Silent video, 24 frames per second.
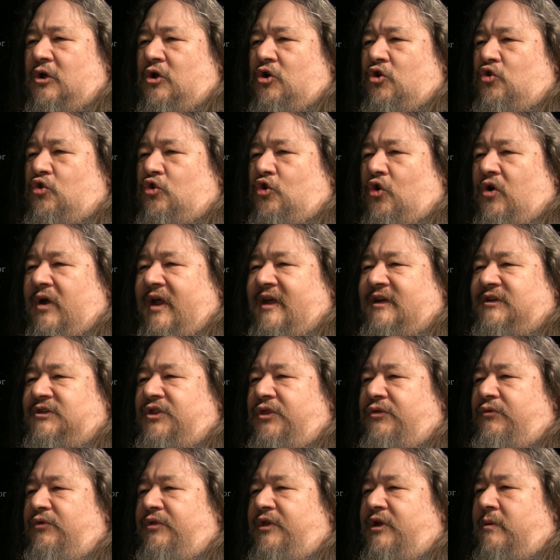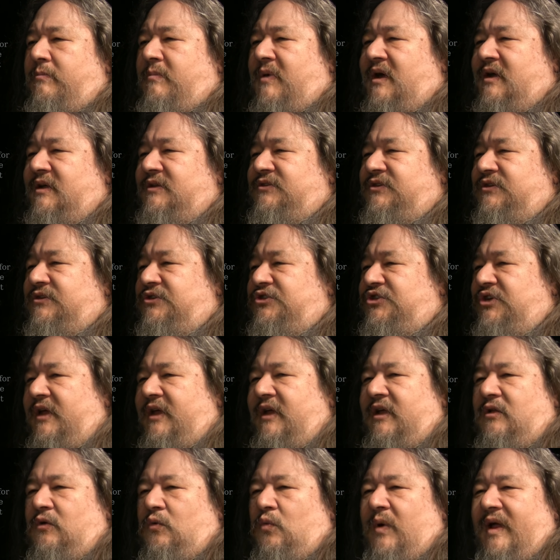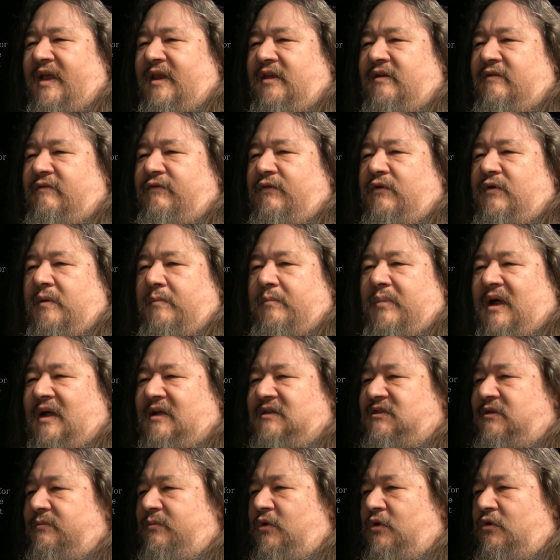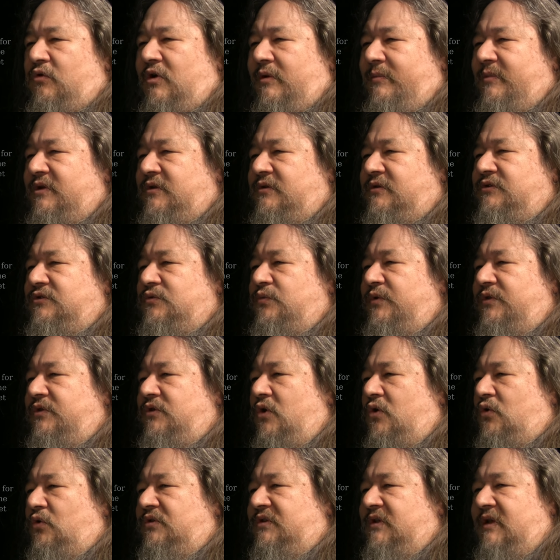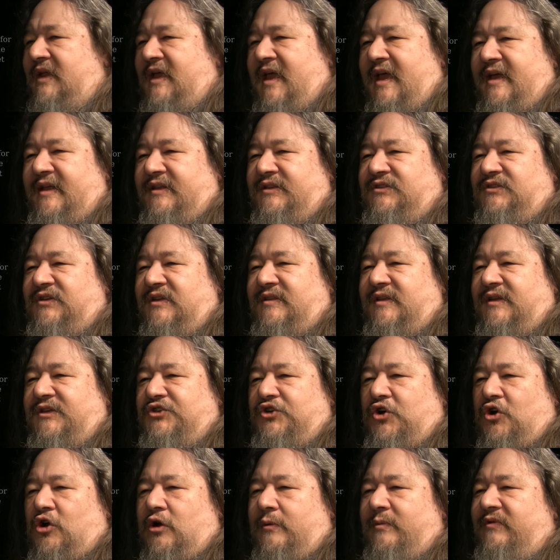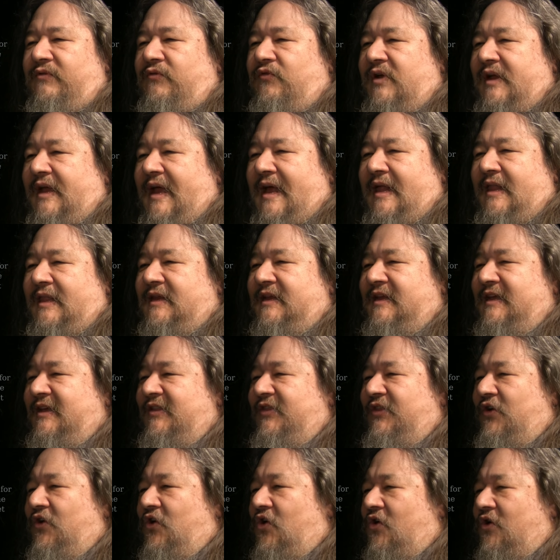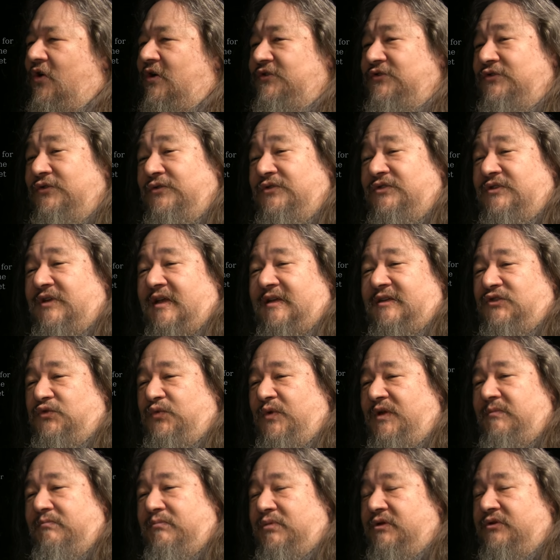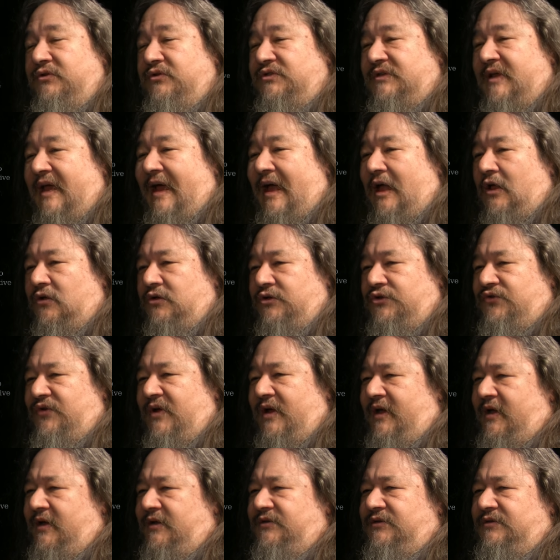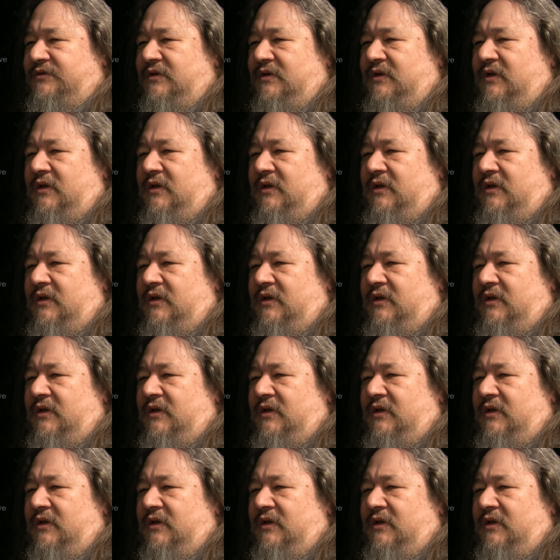who crashed through their minds in jail, waiting for impossible criminals with golden heads and the charm of reality in their hearts, who sang sweet blues to Alcatraz,